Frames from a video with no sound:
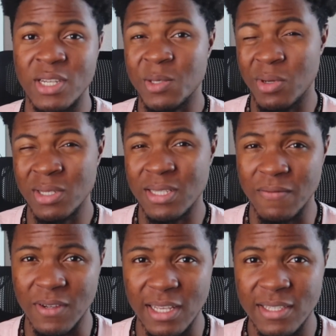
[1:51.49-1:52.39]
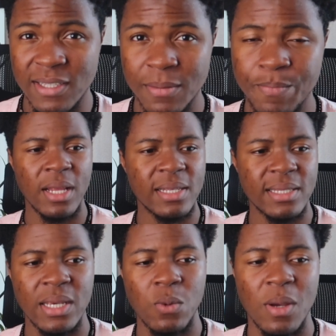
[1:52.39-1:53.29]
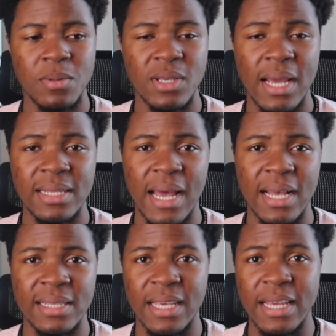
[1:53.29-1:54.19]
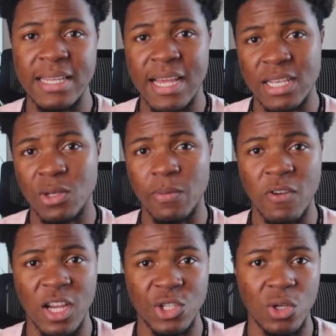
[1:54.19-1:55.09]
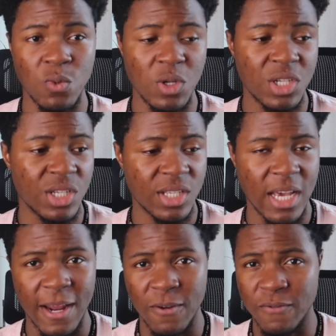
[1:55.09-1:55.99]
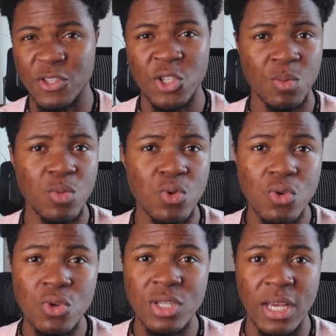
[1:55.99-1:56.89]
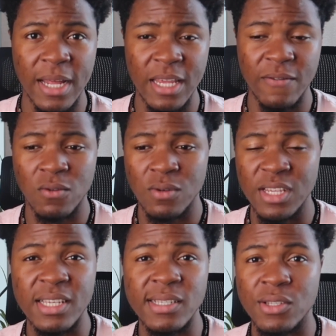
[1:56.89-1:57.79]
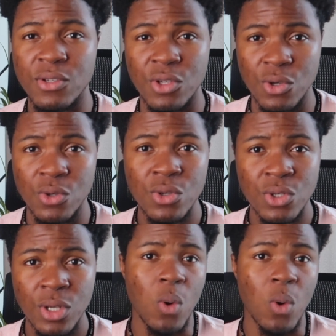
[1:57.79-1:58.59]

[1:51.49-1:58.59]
responsiveness. Let's say a website has a desktop version which is kind of smooth and even even easy to use?